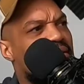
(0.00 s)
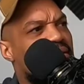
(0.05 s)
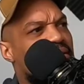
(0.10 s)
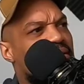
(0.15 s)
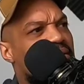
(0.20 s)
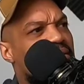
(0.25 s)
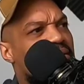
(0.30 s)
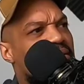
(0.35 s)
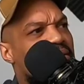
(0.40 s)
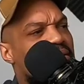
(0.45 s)

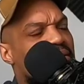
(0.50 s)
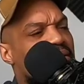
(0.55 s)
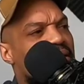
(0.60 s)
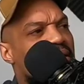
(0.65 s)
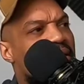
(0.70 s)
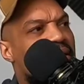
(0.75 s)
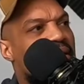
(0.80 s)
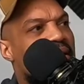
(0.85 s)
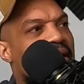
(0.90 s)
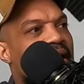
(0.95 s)
As I
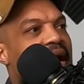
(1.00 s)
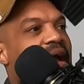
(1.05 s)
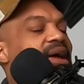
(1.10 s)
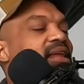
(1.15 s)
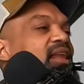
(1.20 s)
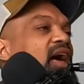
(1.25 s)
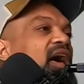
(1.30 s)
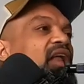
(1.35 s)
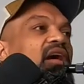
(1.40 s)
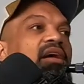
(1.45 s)
I get
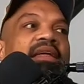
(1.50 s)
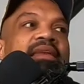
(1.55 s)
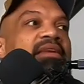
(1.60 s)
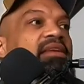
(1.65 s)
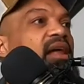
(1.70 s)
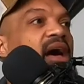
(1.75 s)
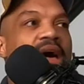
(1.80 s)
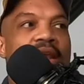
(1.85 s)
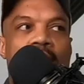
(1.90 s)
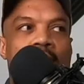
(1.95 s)
and not
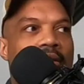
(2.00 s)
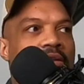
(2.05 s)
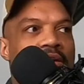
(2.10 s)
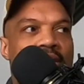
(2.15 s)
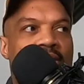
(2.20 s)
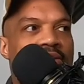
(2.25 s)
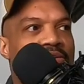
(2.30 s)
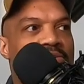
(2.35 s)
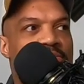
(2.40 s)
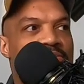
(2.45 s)
and not all
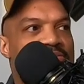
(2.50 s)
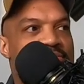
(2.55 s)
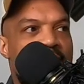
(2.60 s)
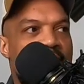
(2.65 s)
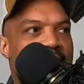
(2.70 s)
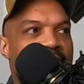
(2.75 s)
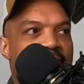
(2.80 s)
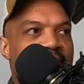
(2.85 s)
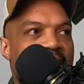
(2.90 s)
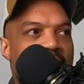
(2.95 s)
articles
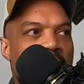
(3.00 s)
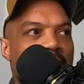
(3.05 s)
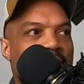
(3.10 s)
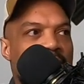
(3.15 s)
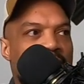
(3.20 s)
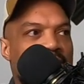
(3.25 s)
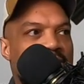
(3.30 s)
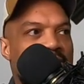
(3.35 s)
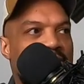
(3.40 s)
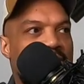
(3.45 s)
are
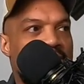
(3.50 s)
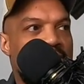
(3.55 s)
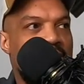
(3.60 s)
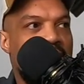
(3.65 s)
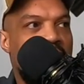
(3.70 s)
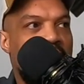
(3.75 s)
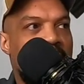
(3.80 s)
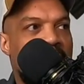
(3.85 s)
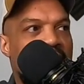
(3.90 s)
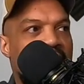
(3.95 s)
firewalled
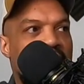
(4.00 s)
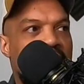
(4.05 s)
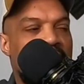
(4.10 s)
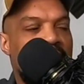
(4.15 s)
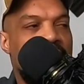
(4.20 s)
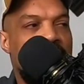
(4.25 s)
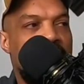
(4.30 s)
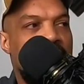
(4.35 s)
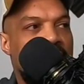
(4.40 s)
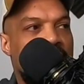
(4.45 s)
on
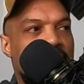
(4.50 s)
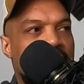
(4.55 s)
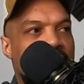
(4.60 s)
Medium. Oh, they're